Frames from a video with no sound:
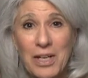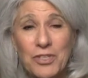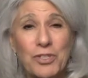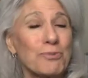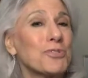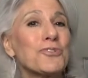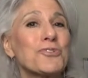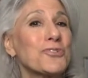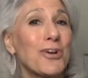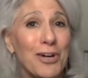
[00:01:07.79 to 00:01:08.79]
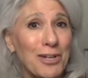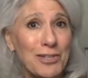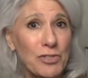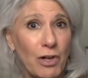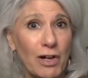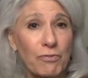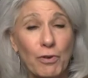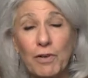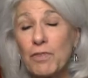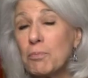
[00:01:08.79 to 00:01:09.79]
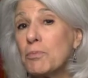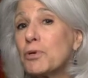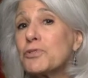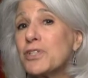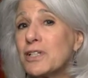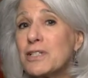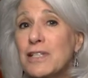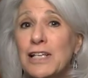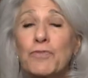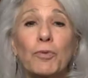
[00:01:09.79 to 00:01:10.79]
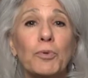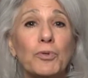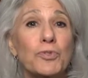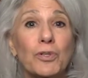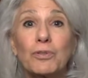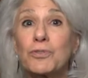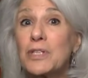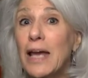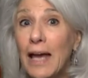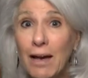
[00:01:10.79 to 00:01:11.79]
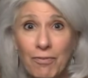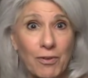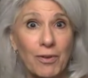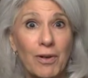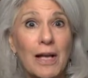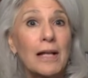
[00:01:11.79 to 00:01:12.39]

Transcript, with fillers: So, to start us off, one of the most successful musicals ever,